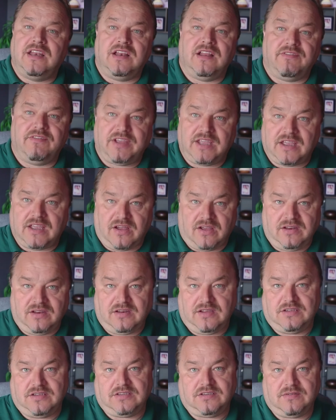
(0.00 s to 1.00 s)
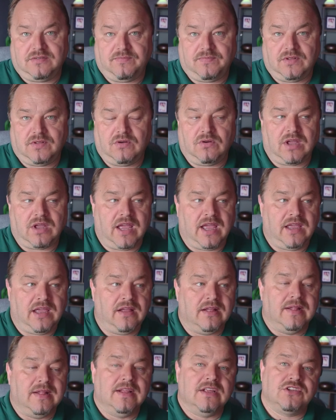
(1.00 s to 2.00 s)
and loving kindness okay?
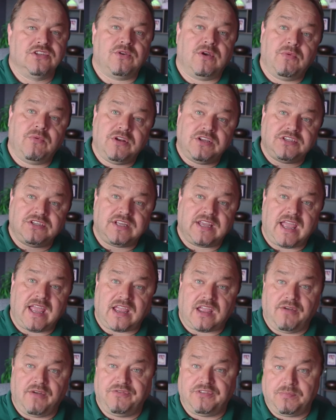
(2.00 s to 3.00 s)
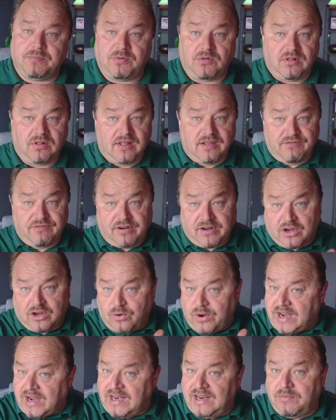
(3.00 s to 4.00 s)
So I want us to get comfortable. Very
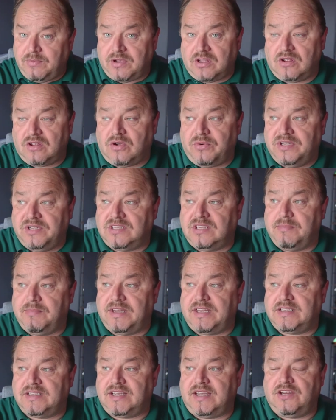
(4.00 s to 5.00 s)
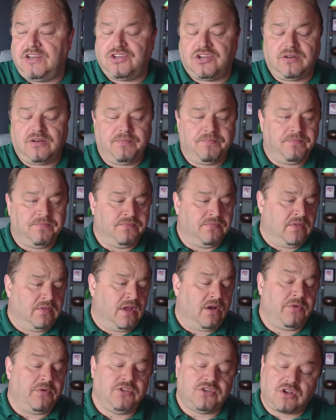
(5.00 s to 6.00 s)
quickly, we're gonna go into the meditation.
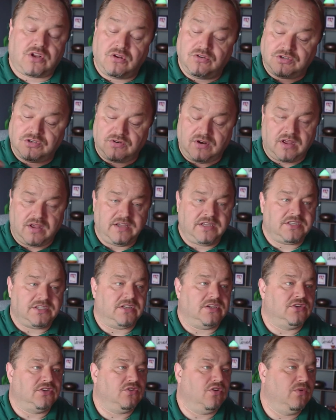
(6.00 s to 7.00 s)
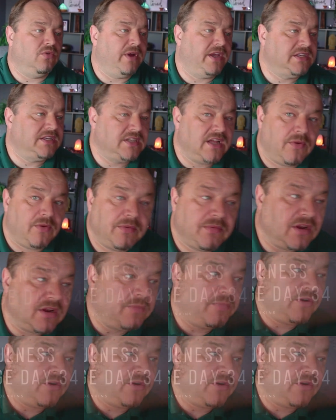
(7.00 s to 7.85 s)
I want you to close your eyes, and as always, now I'm gonna